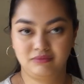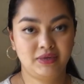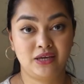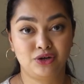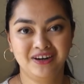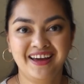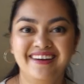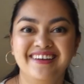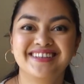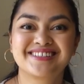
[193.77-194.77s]
here,
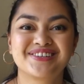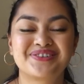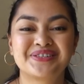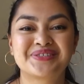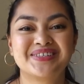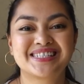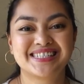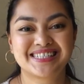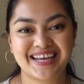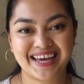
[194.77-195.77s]
so Christmas
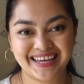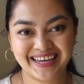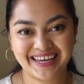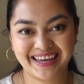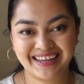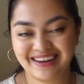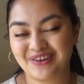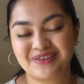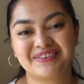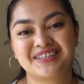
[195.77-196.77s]
is like
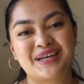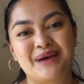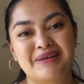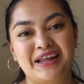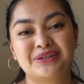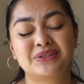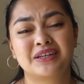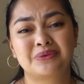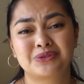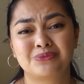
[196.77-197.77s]
not even the time I like to
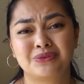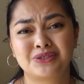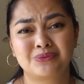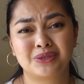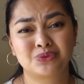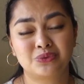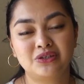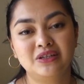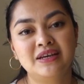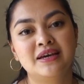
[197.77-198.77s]
knit with too much
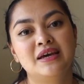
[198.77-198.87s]
wool,